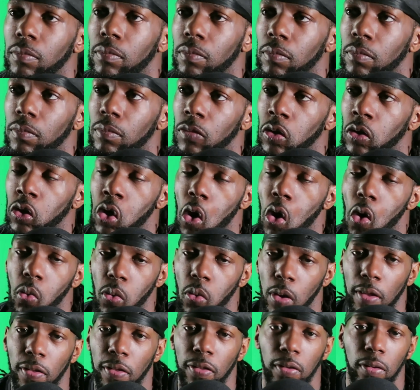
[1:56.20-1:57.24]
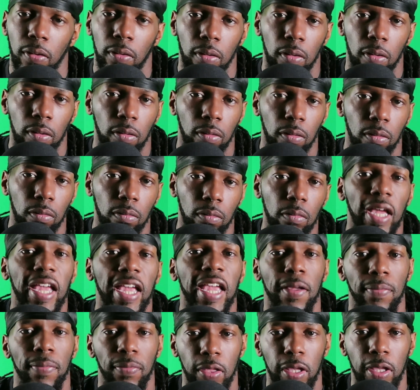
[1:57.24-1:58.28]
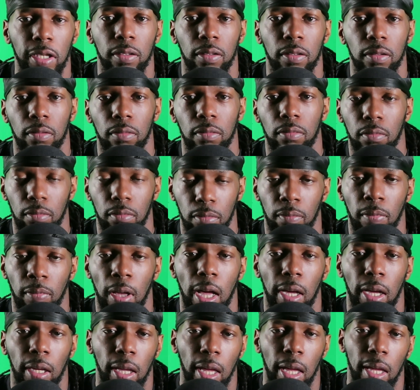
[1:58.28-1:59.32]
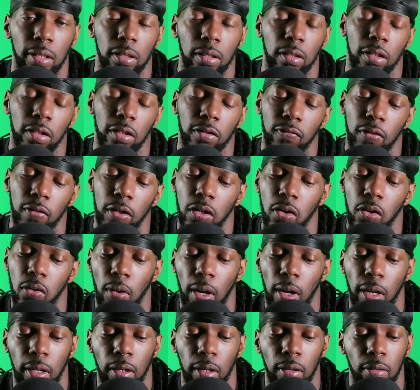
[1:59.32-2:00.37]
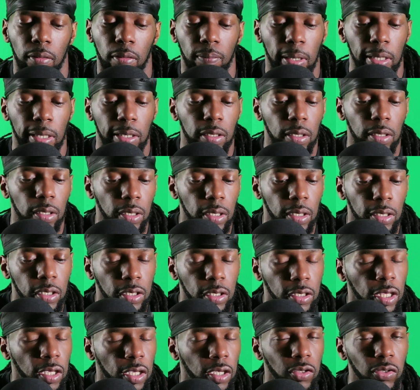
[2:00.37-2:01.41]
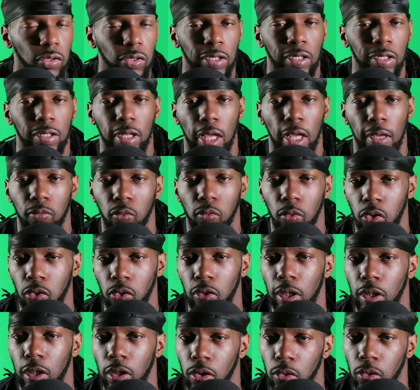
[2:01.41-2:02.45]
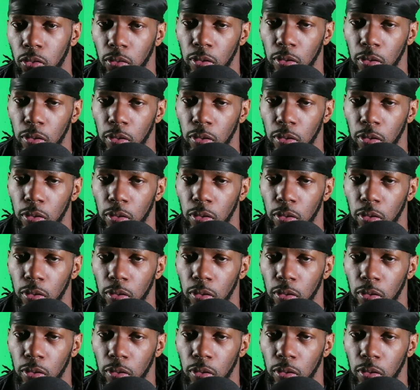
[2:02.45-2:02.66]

with in this podcast, in this video right here. Basically, to tell you the steps, what you need to do